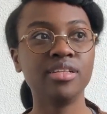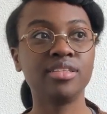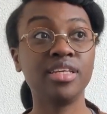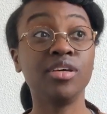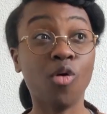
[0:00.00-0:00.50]

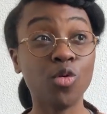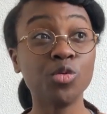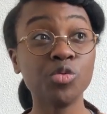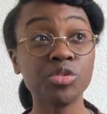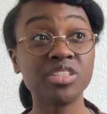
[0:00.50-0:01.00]
the
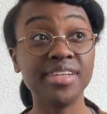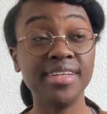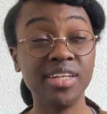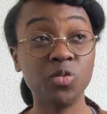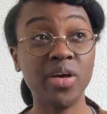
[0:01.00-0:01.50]
old
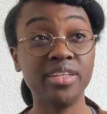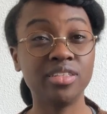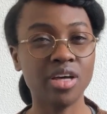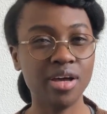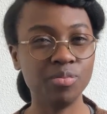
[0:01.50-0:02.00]
knitwear
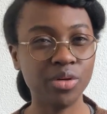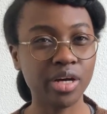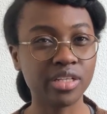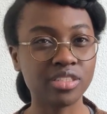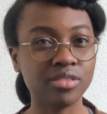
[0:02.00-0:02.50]
design
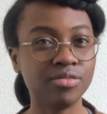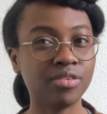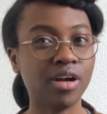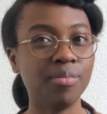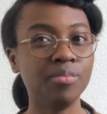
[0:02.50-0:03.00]
books
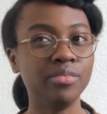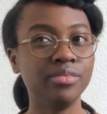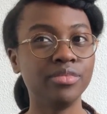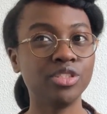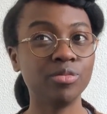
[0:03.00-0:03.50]

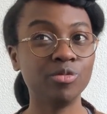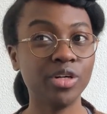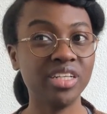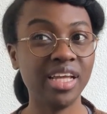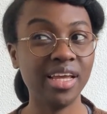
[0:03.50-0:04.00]
from
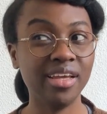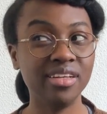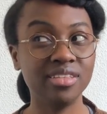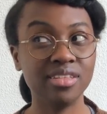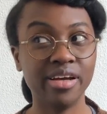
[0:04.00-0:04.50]
someone
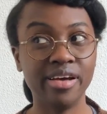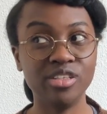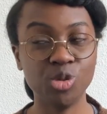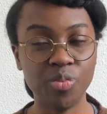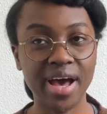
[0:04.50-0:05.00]
in
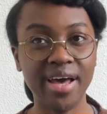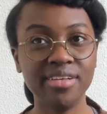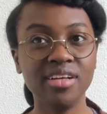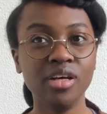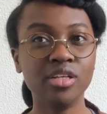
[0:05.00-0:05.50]
Japan.